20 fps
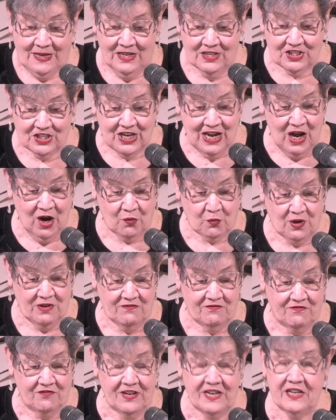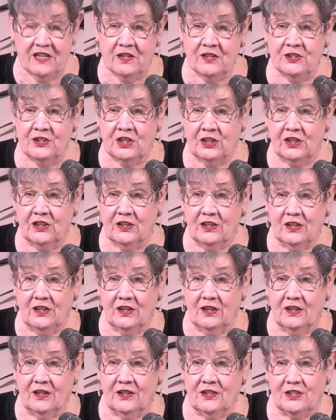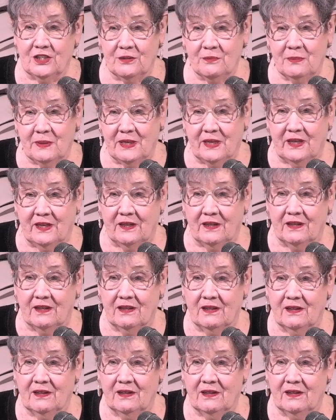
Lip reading: is now revealed to me